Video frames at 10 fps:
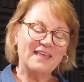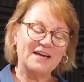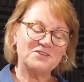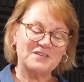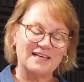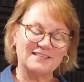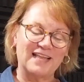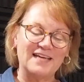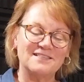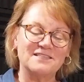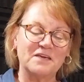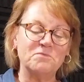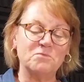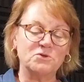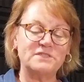The exercise classes give
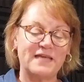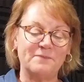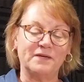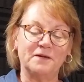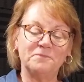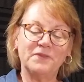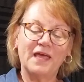me more stamina.